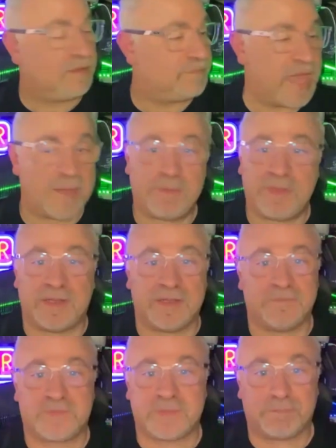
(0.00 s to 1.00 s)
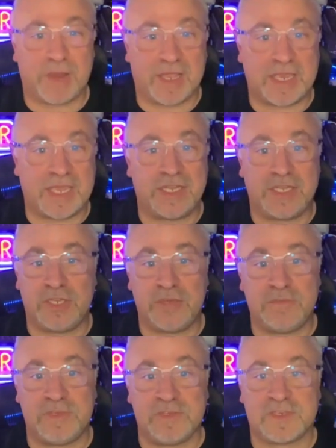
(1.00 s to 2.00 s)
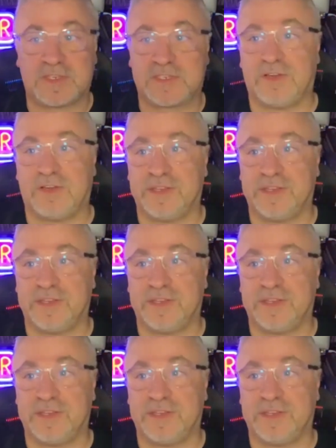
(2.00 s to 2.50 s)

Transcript: I'm happy to plug any new music, John,